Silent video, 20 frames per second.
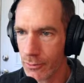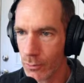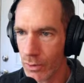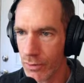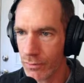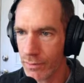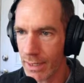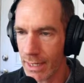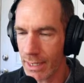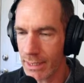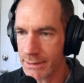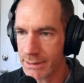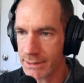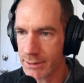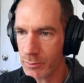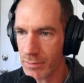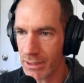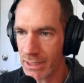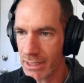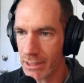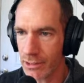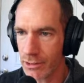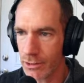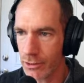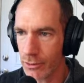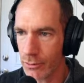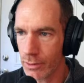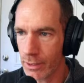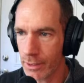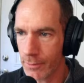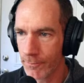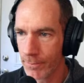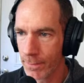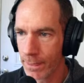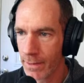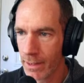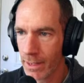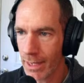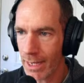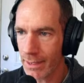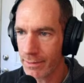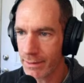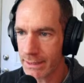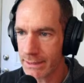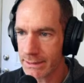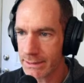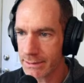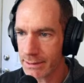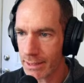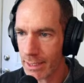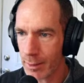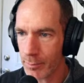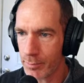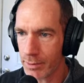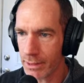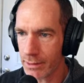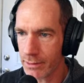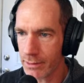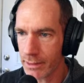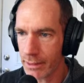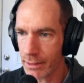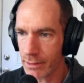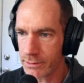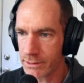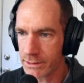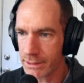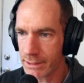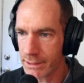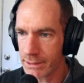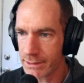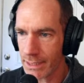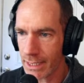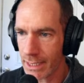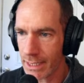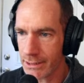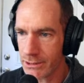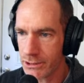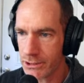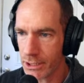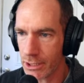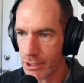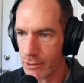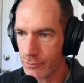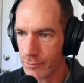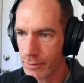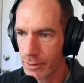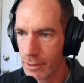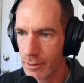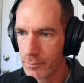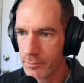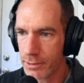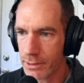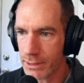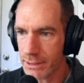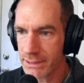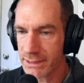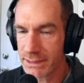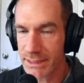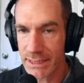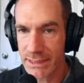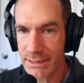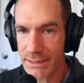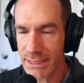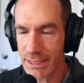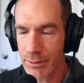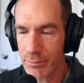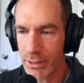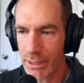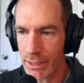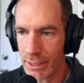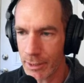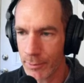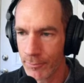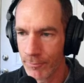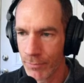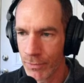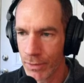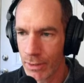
We've got some EQing, and this top end here, see this high shelf, plus 6 dB.